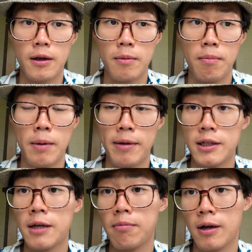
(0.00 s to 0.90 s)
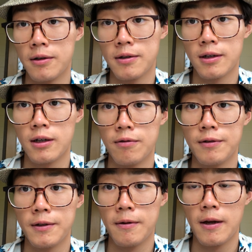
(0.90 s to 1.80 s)
momentum
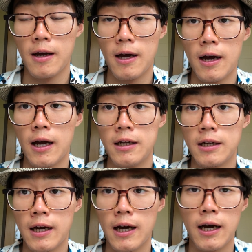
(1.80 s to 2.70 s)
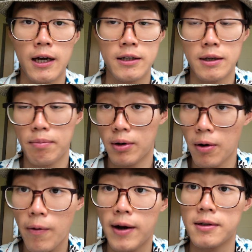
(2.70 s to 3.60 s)
conserved. And the
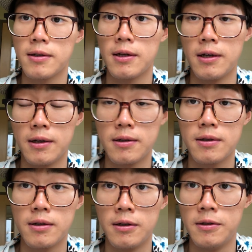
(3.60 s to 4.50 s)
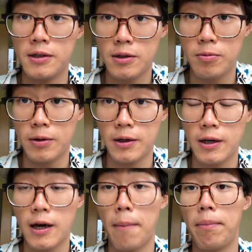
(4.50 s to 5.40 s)
progress is in this week
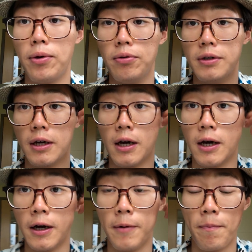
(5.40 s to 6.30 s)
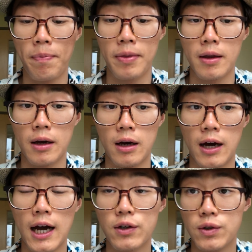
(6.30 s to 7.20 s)
I built
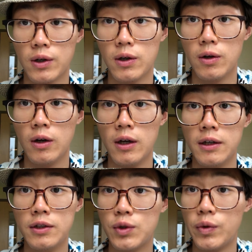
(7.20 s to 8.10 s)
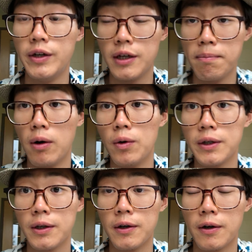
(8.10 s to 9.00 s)
actual 3D
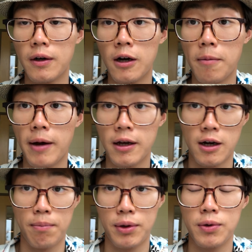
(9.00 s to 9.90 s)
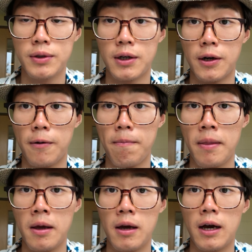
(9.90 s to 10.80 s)
model on my computer,
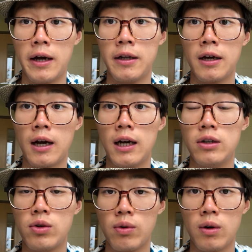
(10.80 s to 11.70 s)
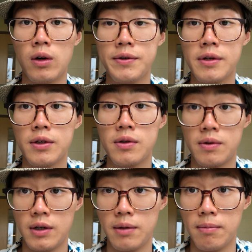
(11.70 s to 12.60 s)
and I draw the
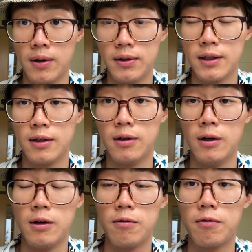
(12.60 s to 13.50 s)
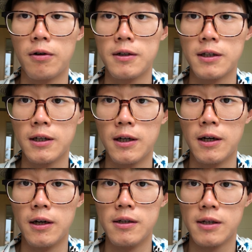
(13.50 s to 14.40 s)
3D model for
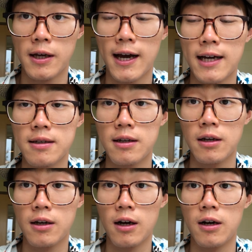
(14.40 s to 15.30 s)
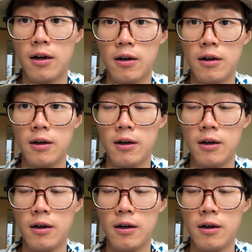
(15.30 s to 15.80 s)
the gases gun,